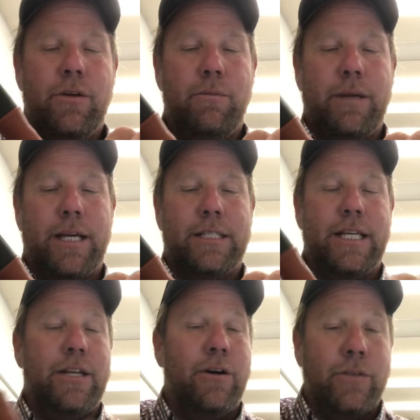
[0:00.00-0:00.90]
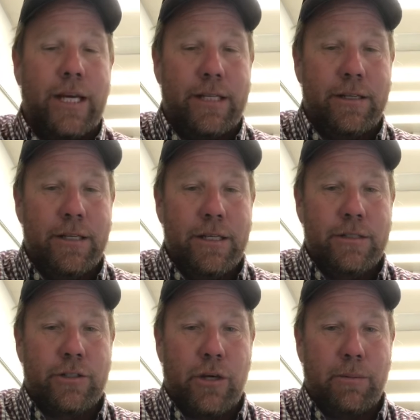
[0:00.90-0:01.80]
And because they know that
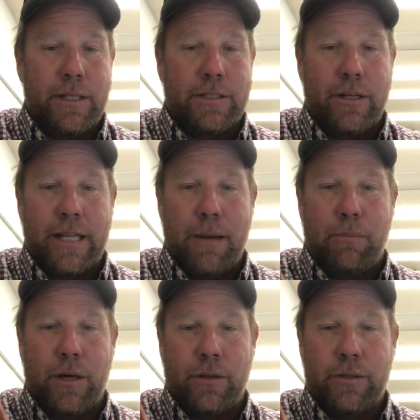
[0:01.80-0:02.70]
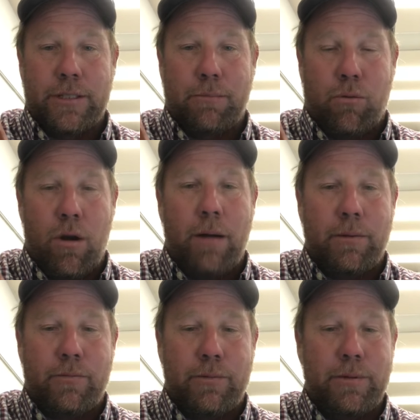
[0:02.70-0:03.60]
turbulence on that puddle is a
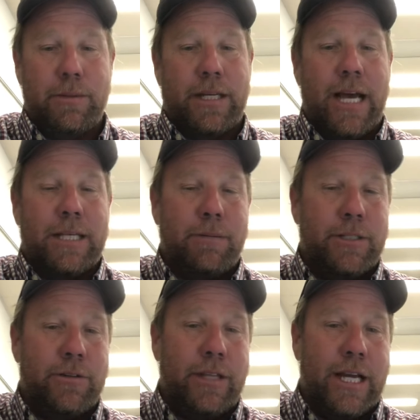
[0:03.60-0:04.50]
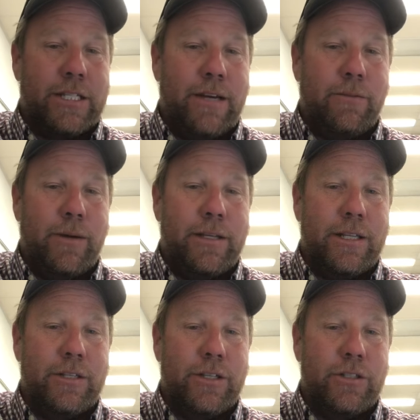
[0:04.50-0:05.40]
problem from too much gas pressure, they actually have a way
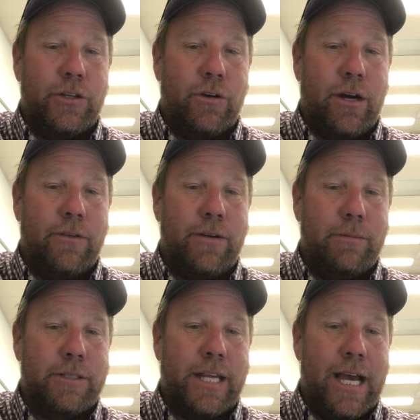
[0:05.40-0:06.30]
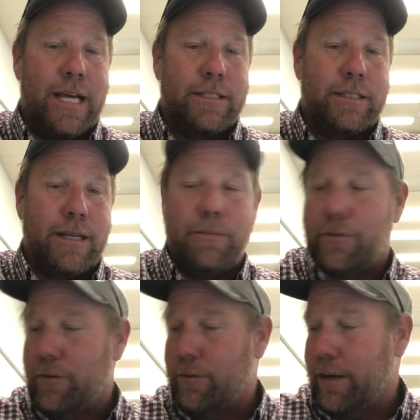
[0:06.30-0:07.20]
that you can choke off how much gas is
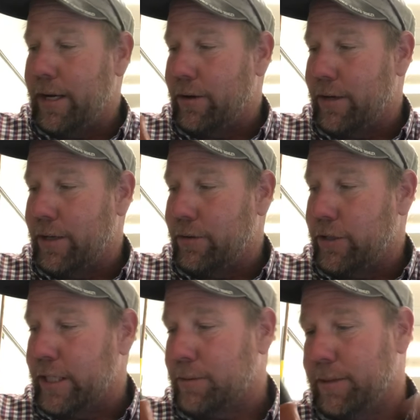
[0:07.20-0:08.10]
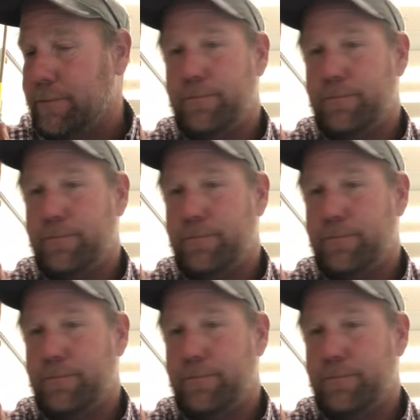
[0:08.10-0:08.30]
coming through right here, another adjustment.